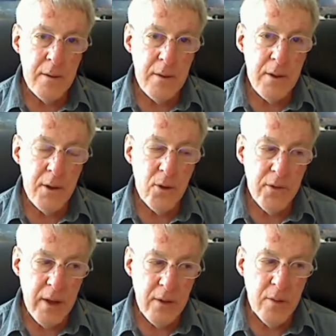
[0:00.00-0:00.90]

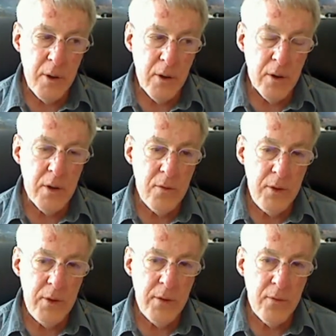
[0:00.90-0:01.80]
South America, a few
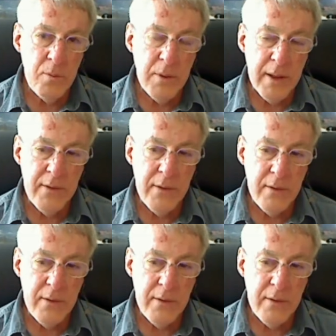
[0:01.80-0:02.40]
different places.